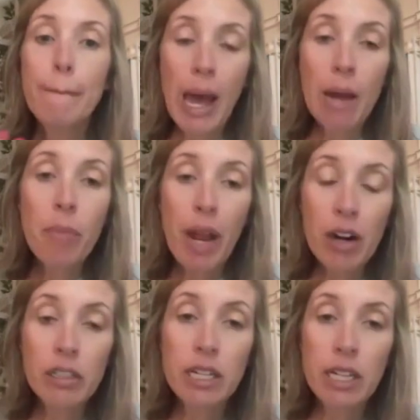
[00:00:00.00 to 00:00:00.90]
and
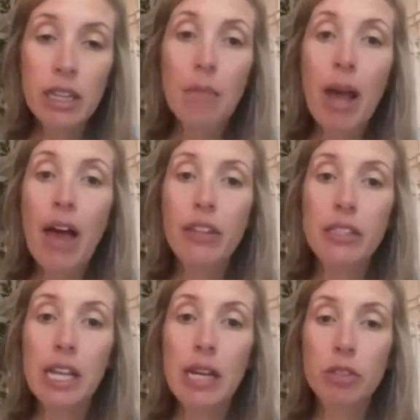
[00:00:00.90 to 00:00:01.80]
parenting them at the
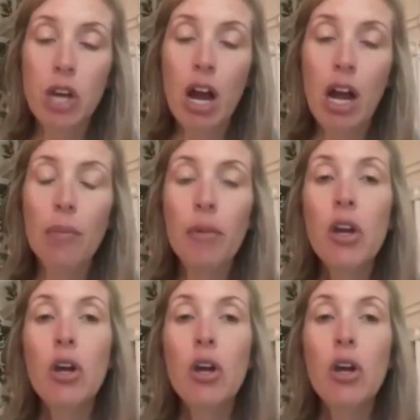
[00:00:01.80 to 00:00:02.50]
same time,